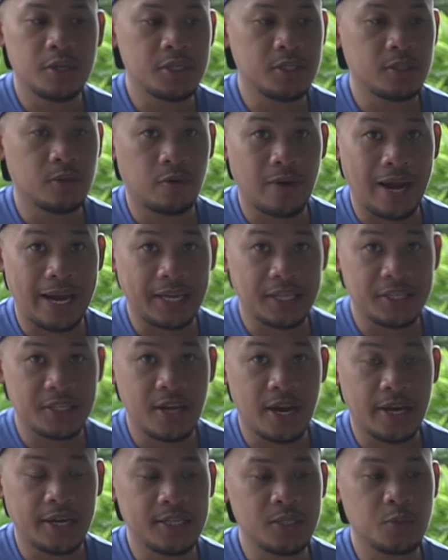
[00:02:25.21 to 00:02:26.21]
There's no rocket
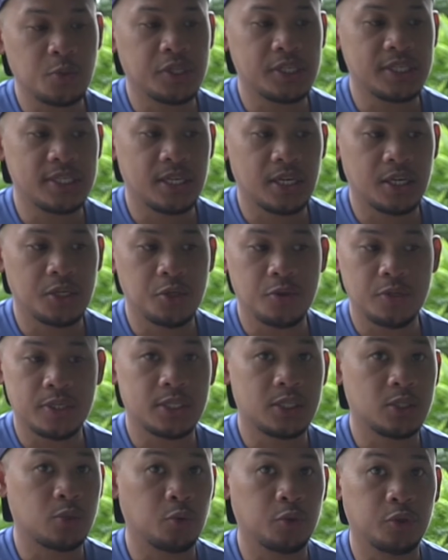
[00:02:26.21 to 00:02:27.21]
science. We're just going to use
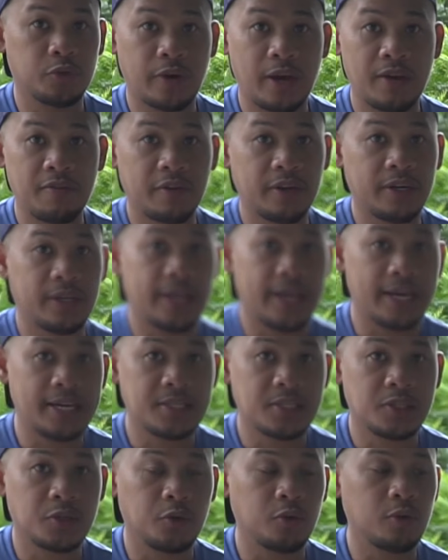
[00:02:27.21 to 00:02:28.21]
a screwdriver and a
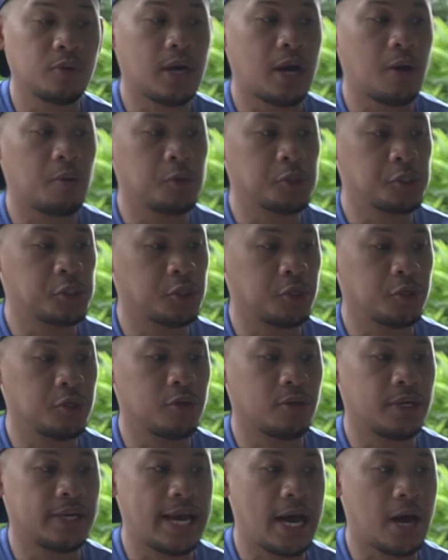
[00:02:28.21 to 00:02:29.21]
hex screw. I will show
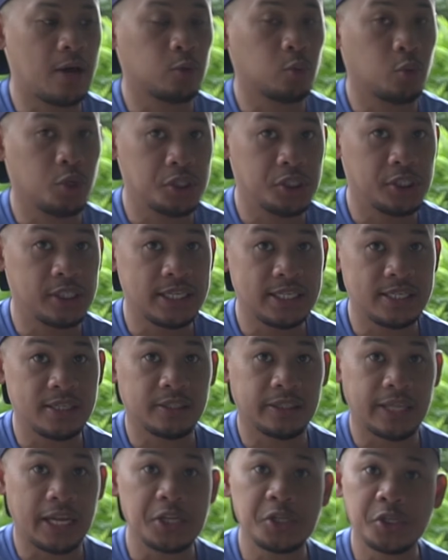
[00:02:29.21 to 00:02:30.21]
you on how to adjust
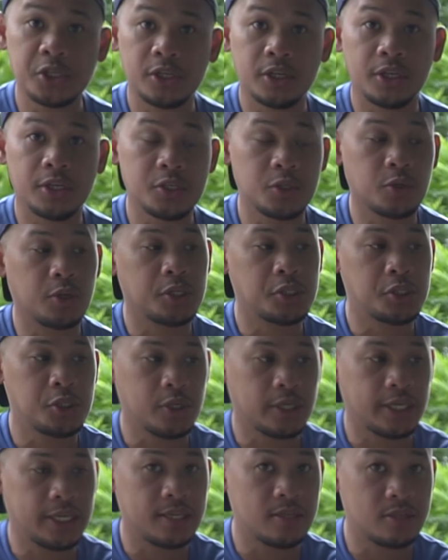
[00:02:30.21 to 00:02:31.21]
the tensioner so that
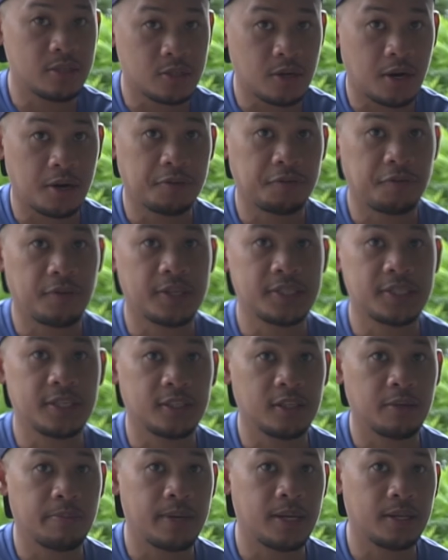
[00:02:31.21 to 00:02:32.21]
you can start
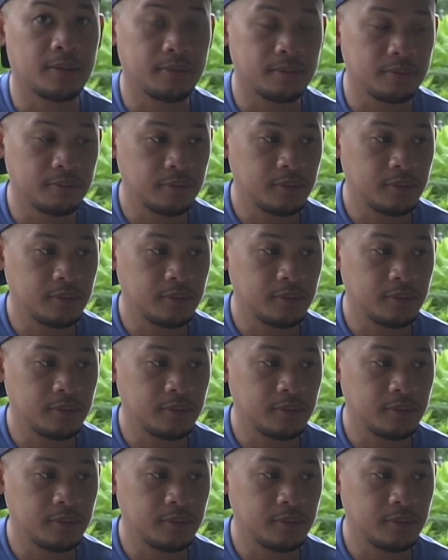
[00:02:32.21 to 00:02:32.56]
fixing the belt.